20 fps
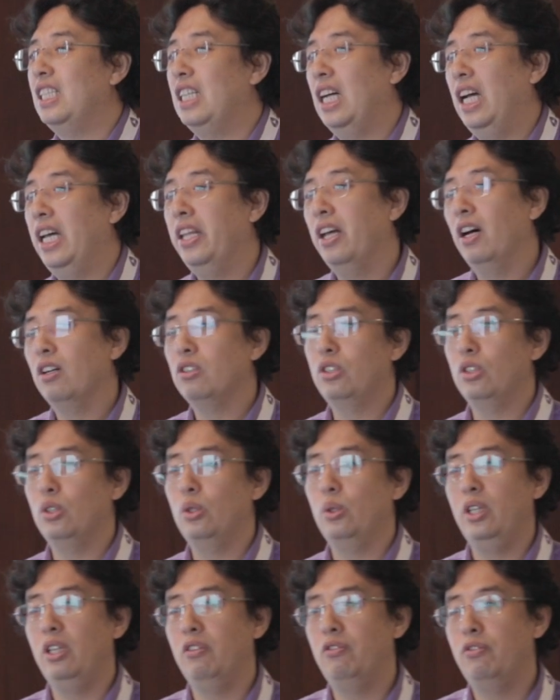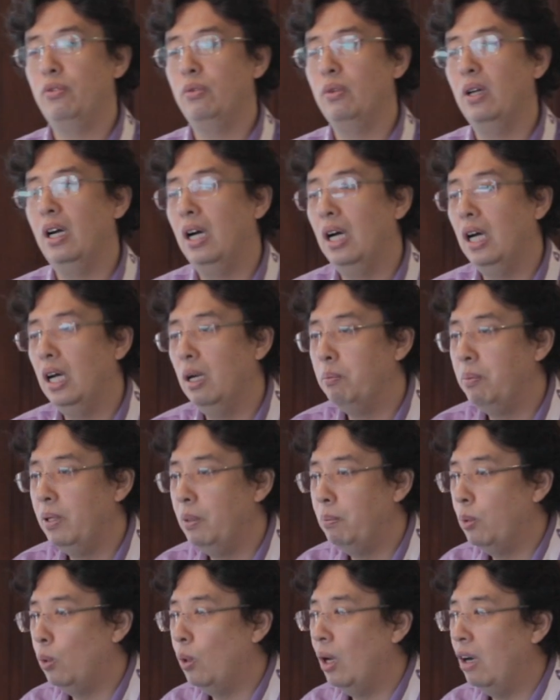And also if
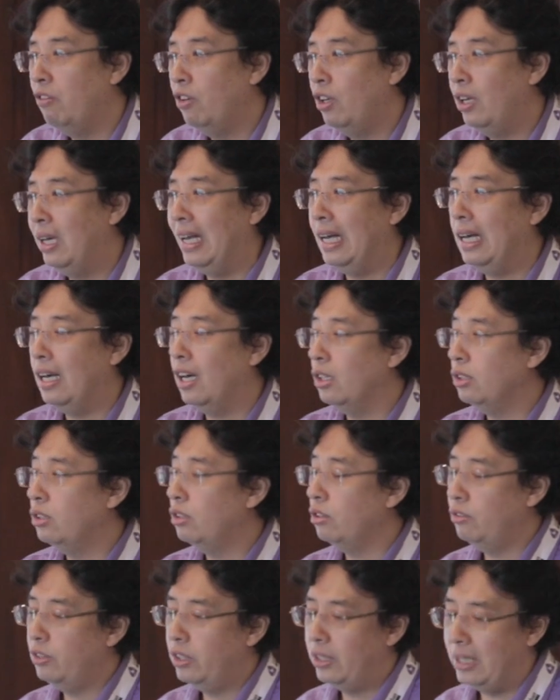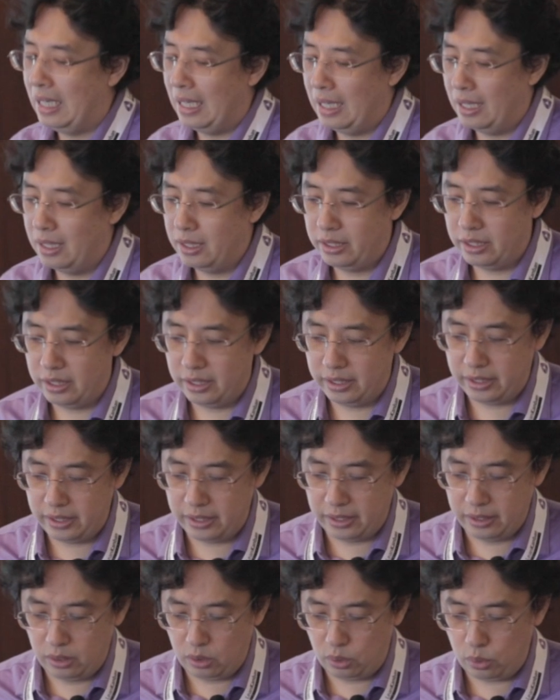people are very
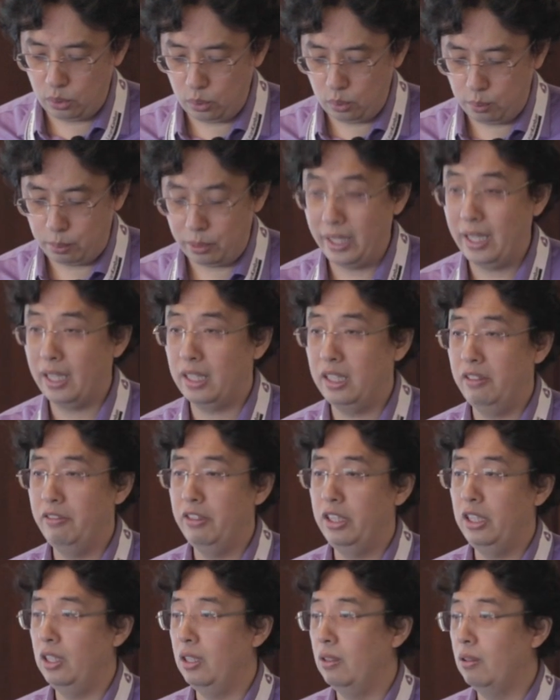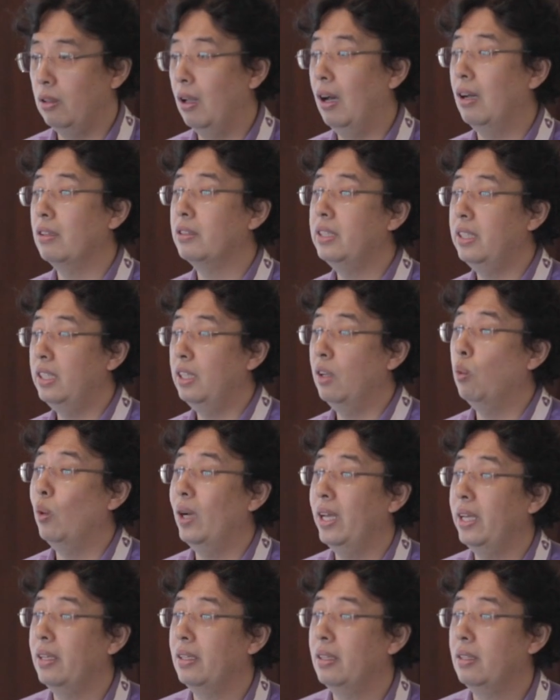allergic to productivity loss in a
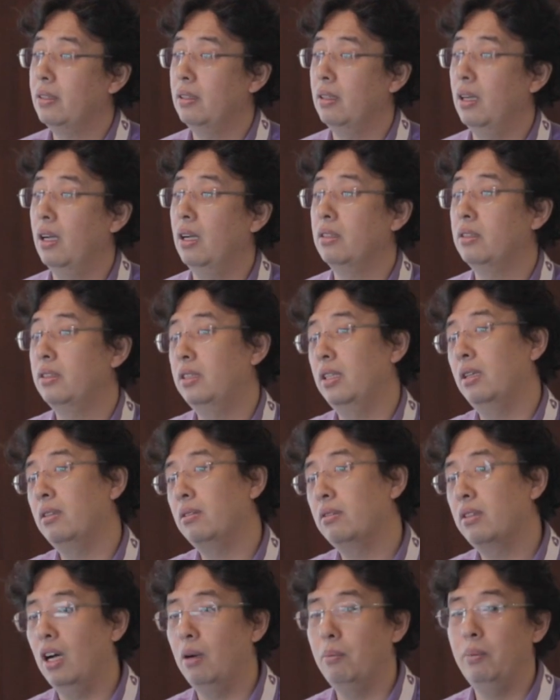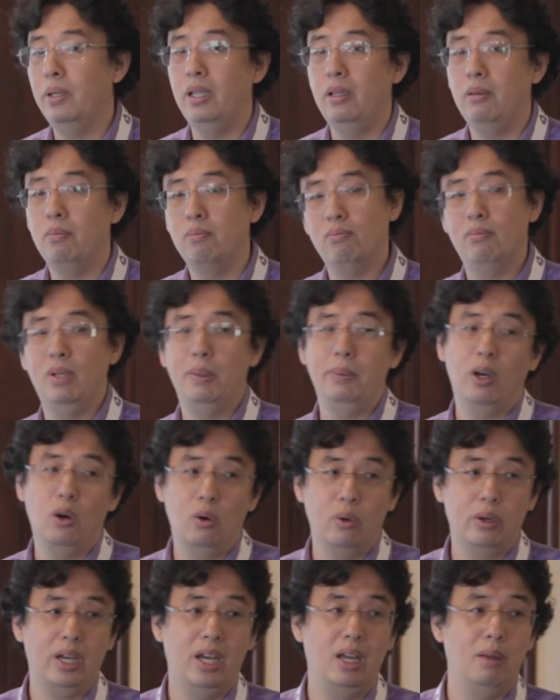way. Some company may be
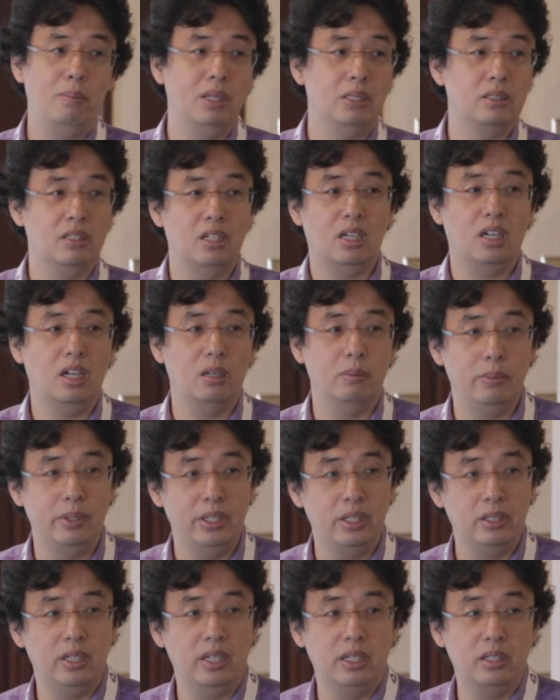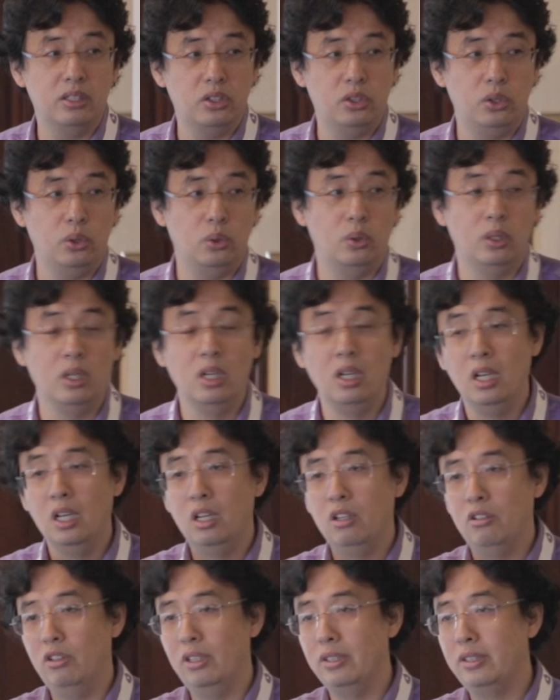okay, but some company they still
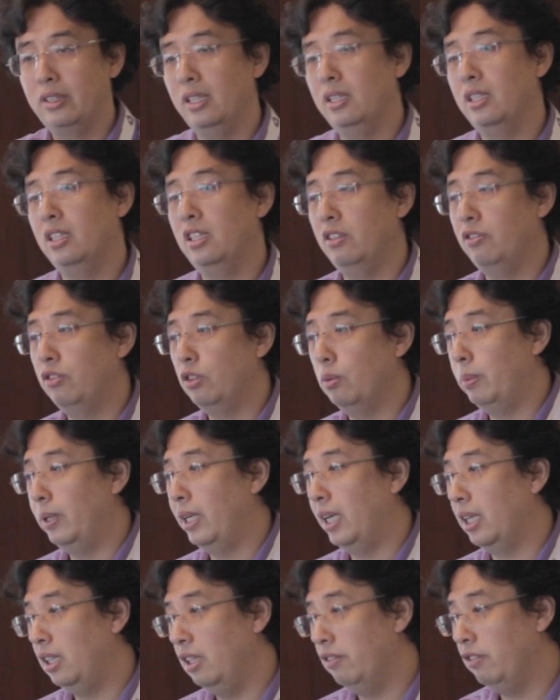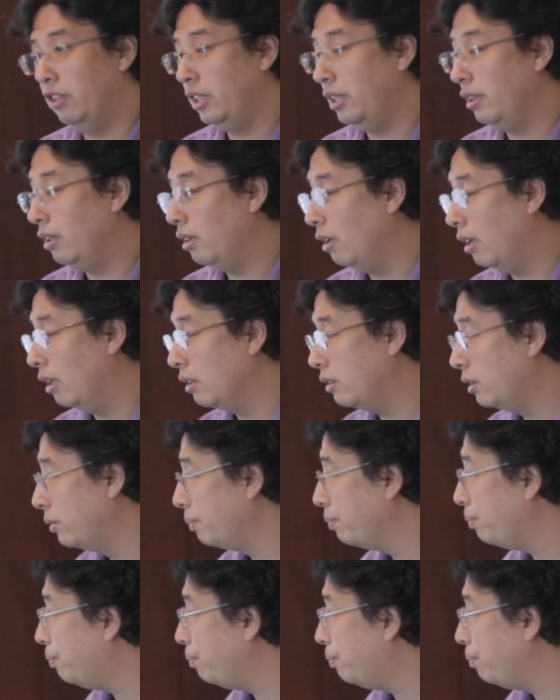very sensitive to productivity loss.